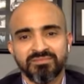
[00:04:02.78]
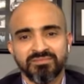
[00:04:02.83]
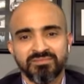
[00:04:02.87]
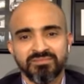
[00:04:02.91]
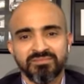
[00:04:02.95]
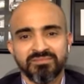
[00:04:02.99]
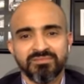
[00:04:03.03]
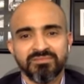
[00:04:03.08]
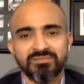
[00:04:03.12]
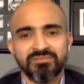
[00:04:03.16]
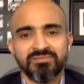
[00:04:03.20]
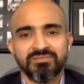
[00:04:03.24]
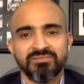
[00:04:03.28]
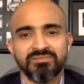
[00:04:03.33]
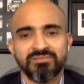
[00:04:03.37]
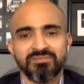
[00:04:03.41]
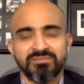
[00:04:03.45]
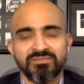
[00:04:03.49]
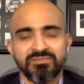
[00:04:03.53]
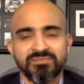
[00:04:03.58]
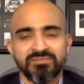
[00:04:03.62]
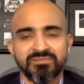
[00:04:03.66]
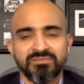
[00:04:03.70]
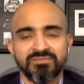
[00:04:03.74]

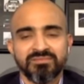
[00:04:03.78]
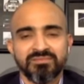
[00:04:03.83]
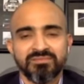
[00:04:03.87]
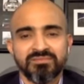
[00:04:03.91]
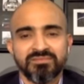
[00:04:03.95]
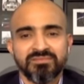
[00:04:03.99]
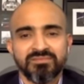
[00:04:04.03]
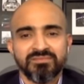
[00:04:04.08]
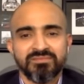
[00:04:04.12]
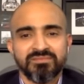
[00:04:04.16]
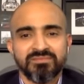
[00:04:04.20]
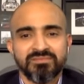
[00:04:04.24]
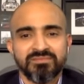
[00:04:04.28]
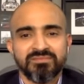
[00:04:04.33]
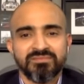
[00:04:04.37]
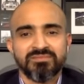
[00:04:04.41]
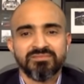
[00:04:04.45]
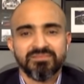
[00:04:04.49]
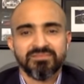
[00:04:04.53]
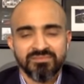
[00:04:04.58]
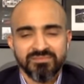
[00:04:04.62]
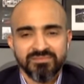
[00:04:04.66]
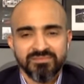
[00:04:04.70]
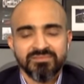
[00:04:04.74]

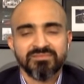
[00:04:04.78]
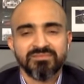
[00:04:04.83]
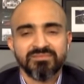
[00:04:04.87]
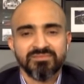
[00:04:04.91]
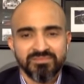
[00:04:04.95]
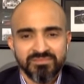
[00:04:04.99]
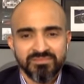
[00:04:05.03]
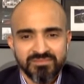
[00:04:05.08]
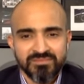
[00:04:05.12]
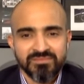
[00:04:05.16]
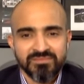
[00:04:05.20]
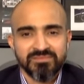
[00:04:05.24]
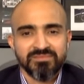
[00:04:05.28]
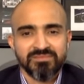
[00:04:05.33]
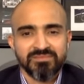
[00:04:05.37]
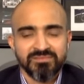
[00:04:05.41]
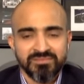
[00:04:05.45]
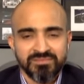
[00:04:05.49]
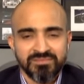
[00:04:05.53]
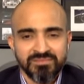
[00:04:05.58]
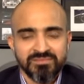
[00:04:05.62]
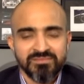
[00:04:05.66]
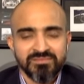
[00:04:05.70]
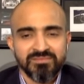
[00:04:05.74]

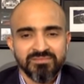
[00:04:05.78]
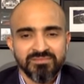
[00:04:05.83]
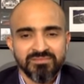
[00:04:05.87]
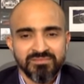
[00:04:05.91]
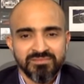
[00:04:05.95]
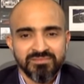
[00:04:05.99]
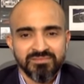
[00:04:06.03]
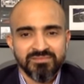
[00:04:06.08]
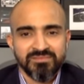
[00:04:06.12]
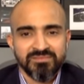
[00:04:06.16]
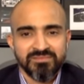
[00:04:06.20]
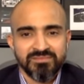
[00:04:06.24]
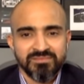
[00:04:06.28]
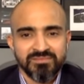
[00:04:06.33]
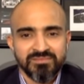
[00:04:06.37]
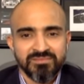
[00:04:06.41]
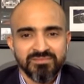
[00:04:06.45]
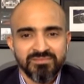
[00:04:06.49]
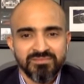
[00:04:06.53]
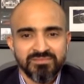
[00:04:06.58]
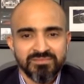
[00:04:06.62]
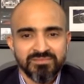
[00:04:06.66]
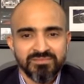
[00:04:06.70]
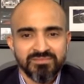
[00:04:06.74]

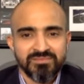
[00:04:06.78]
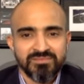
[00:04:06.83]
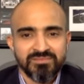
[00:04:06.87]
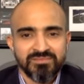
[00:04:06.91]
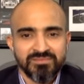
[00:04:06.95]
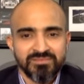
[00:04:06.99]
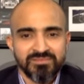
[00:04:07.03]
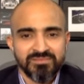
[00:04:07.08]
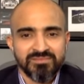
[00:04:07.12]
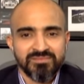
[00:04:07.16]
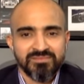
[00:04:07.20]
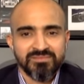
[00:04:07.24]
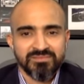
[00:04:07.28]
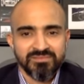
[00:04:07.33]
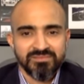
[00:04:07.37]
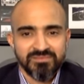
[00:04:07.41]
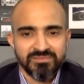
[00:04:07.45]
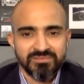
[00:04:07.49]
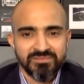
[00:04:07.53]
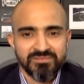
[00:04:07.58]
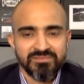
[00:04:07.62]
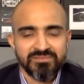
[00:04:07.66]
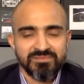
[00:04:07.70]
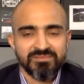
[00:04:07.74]

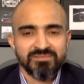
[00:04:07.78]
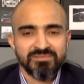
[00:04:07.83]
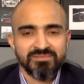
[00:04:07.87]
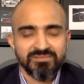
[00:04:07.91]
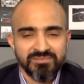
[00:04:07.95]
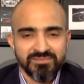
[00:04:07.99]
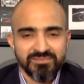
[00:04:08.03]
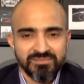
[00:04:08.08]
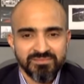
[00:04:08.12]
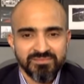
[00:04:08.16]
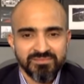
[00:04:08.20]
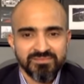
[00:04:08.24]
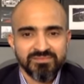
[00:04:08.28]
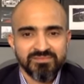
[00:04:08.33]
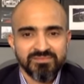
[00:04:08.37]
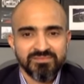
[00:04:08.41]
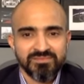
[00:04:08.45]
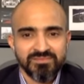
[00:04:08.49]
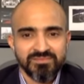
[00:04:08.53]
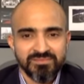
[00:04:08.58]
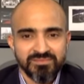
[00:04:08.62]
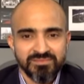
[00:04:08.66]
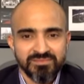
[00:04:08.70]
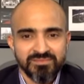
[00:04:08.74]

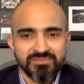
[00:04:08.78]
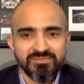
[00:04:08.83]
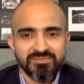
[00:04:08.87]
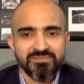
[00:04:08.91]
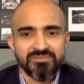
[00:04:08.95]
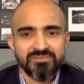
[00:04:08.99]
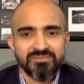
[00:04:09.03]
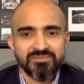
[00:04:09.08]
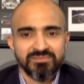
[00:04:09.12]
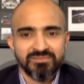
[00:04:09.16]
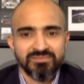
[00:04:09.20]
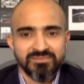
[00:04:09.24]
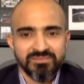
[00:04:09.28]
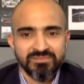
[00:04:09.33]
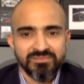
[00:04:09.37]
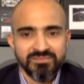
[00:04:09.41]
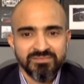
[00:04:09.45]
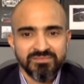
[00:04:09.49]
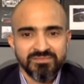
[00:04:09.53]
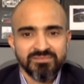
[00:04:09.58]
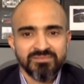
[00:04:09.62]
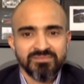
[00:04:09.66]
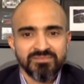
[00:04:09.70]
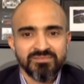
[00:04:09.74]

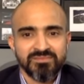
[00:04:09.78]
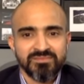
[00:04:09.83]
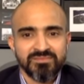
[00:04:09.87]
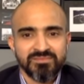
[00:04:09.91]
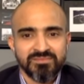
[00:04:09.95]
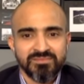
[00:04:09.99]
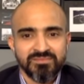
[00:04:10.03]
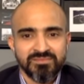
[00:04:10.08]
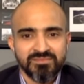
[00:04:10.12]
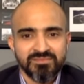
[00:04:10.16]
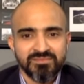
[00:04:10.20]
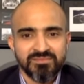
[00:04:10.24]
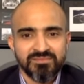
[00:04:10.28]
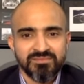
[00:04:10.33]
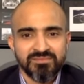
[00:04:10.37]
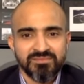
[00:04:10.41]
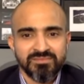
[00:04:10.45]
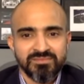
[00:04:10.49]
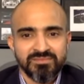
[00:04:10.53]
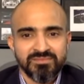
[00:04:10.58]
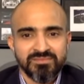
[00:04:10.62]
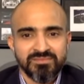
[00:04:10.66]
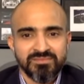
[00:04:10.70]
[no speech]